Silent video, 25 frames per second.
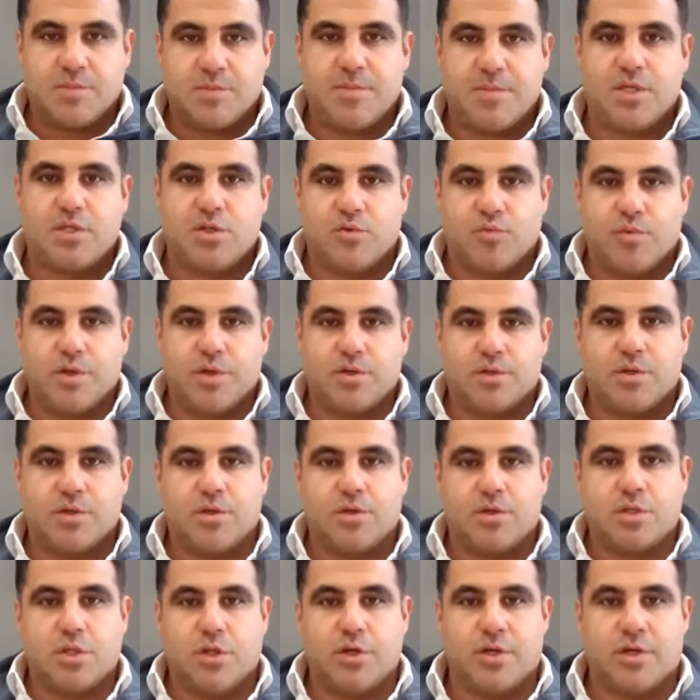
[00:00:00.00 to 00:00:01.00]
speak to
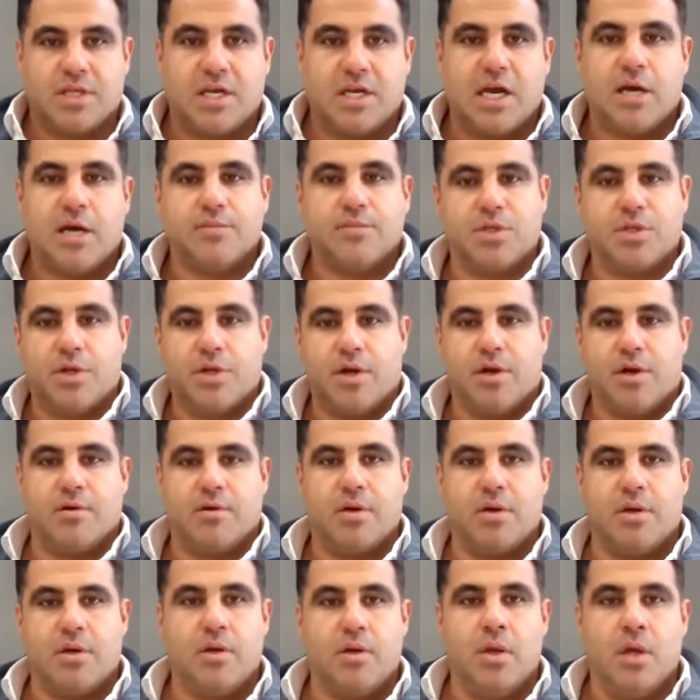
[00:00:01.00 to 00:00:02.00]
realtors, look at the comps in your
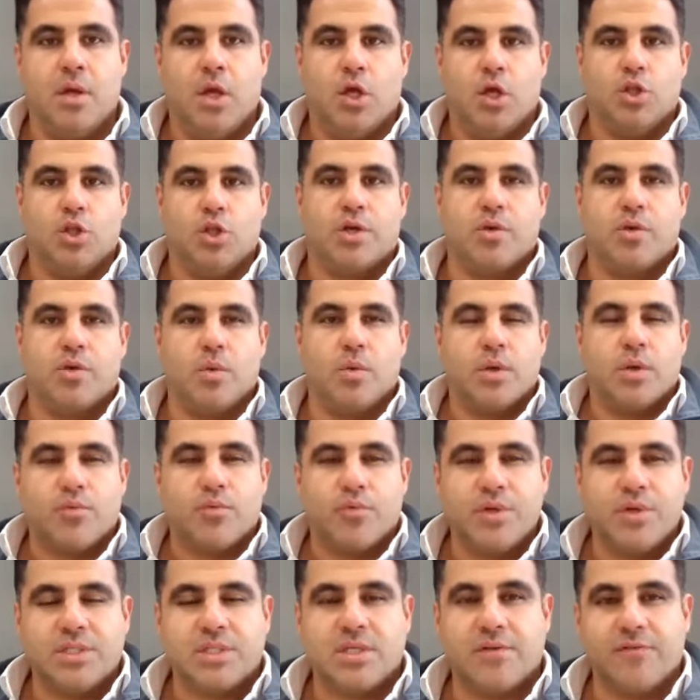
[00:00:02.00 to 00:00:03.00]
area, look at what
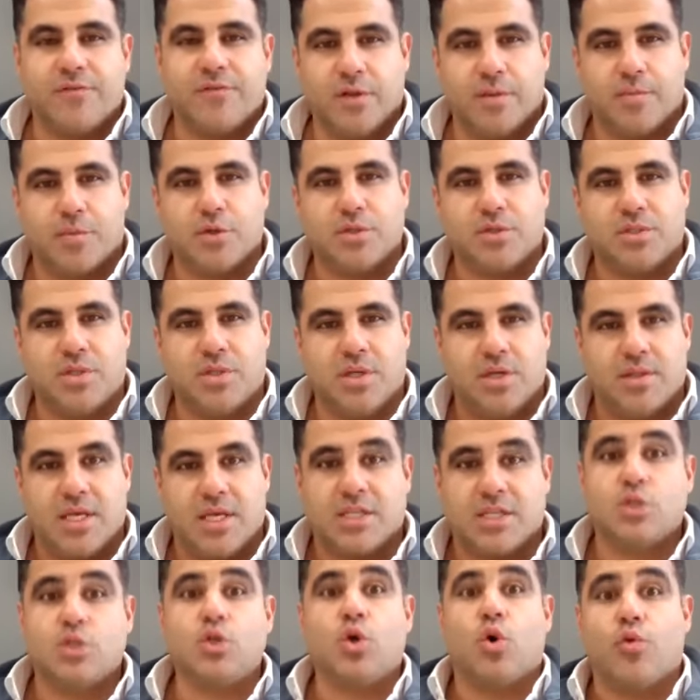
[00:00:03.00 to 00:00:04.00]
recent flippers did
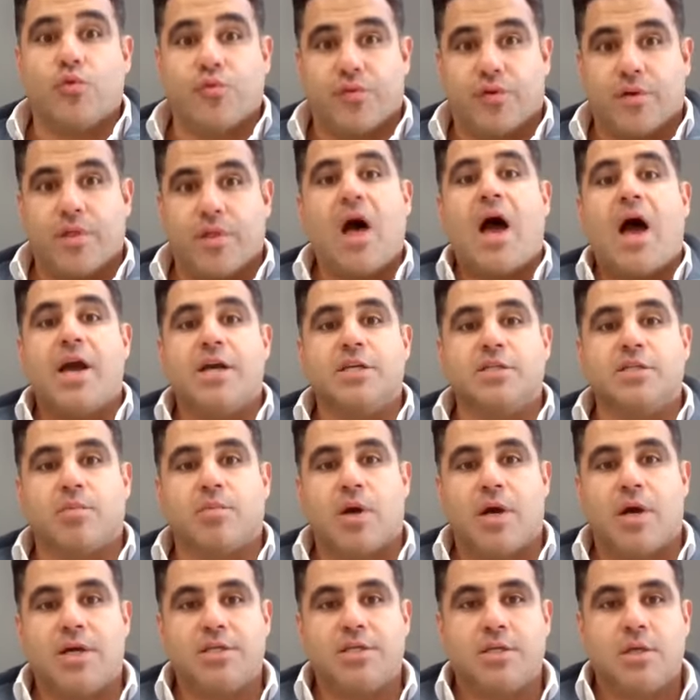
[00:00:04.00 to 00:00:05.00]
that sold for the highest
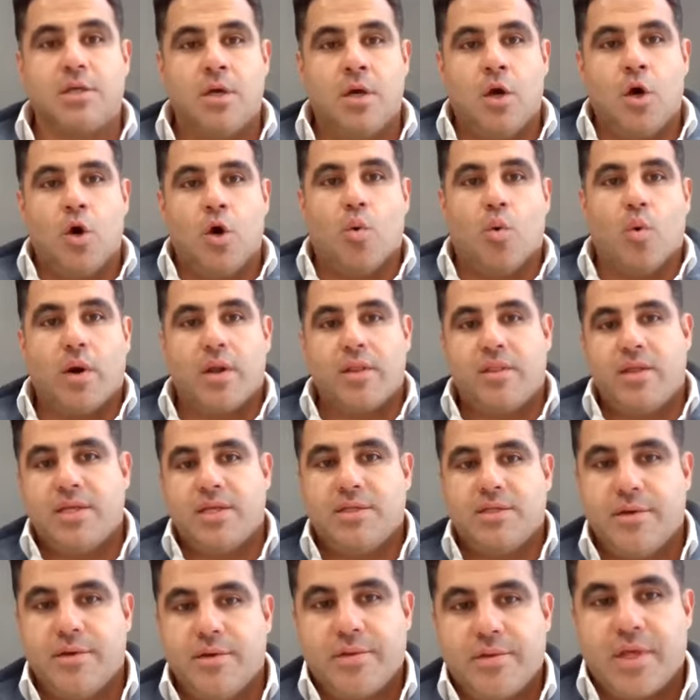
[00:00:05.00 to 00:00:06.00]
price. What did they
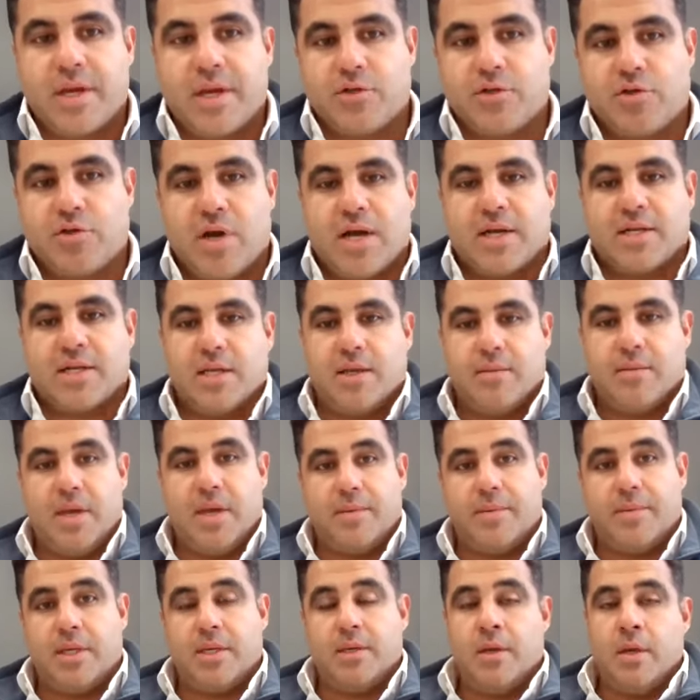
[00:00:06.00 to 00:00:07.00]
do that attracted it?
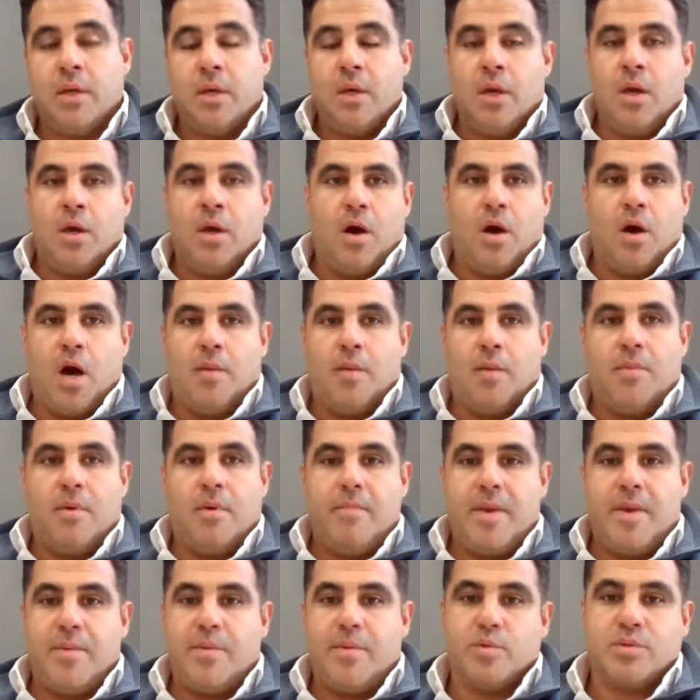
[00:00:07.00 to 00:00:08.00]
Maybe
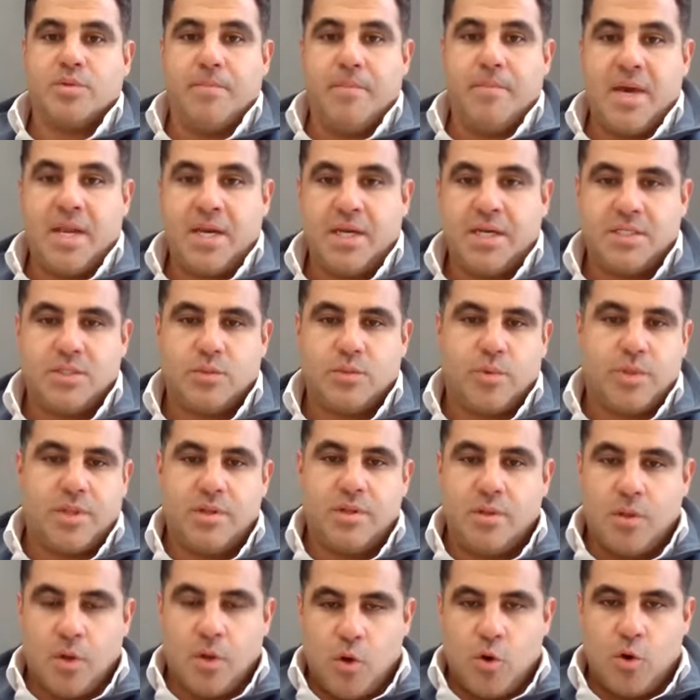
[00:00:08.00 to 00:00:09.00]
it was amenities
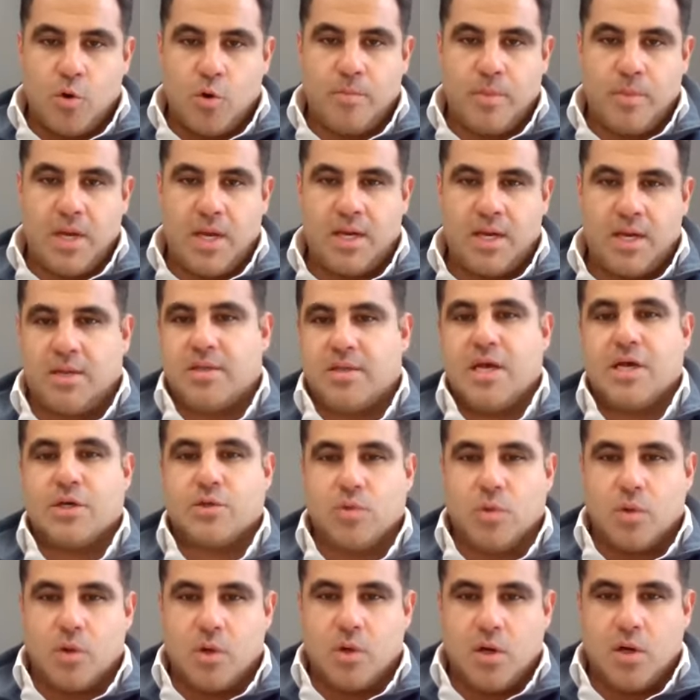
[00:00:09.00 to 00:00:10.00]
within the home and not the
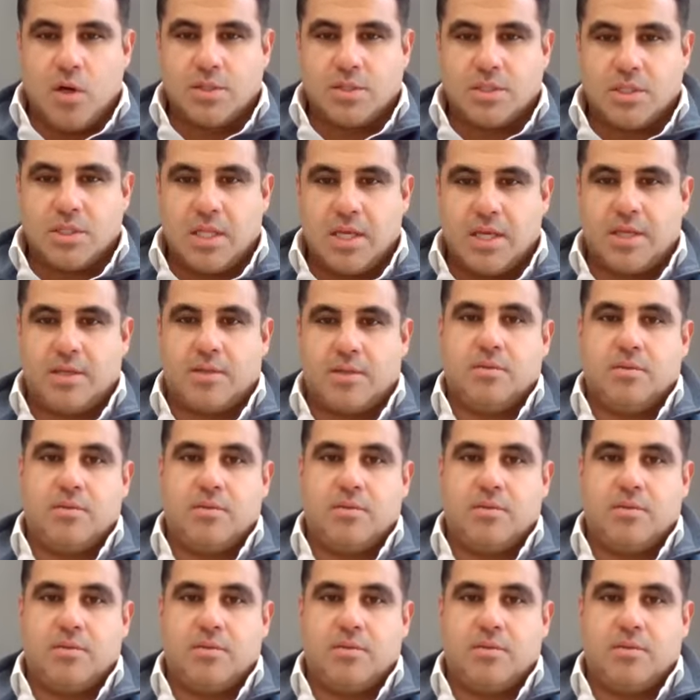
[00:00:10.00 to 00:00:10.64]
actual cost. Like,